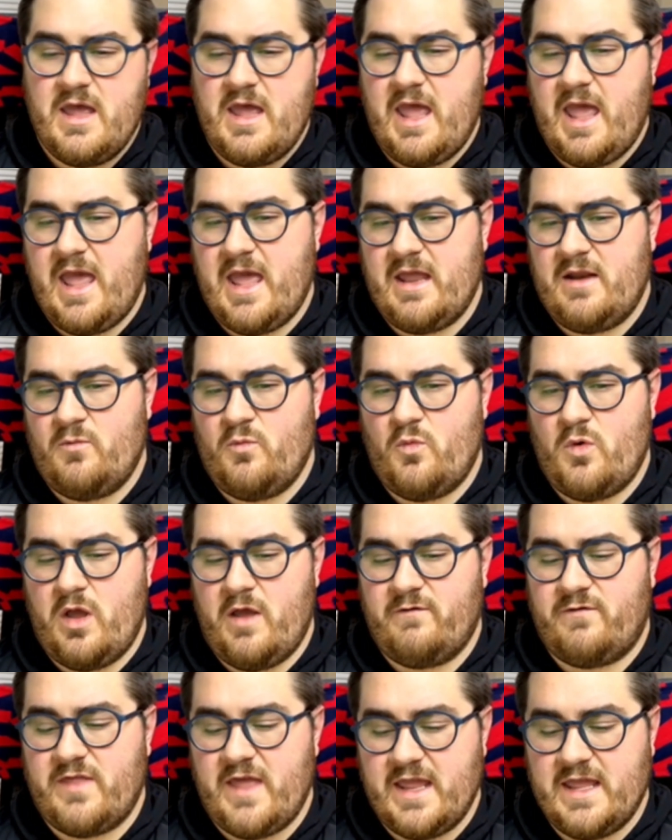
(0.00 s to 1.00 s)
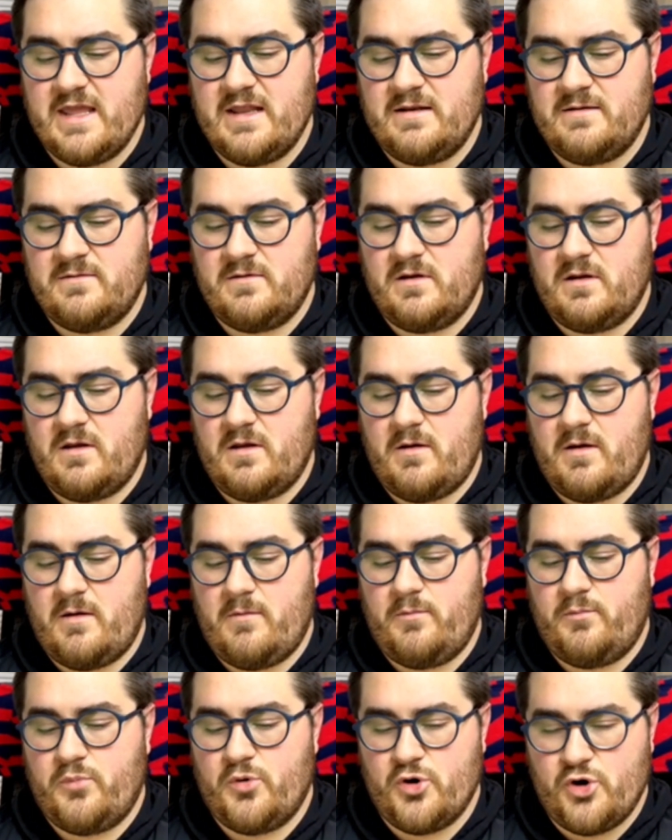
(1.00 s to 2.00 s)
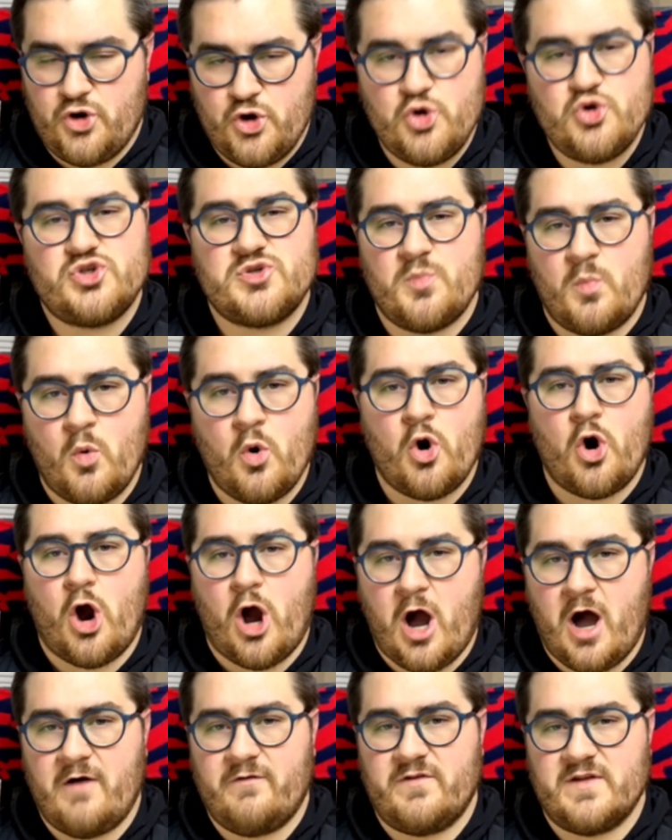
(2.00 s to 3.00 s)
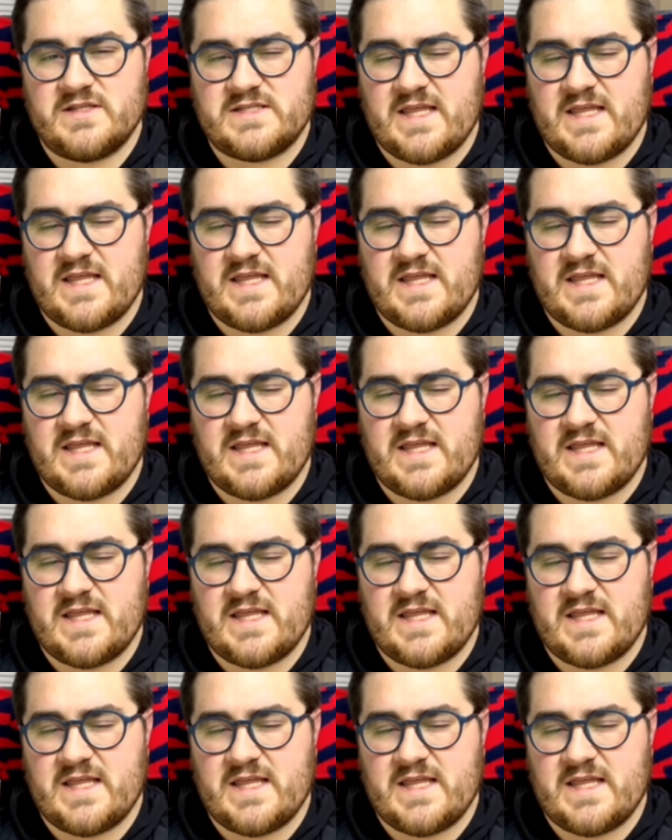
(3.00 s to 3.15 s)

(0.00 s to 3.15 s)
And if they can produce more offense,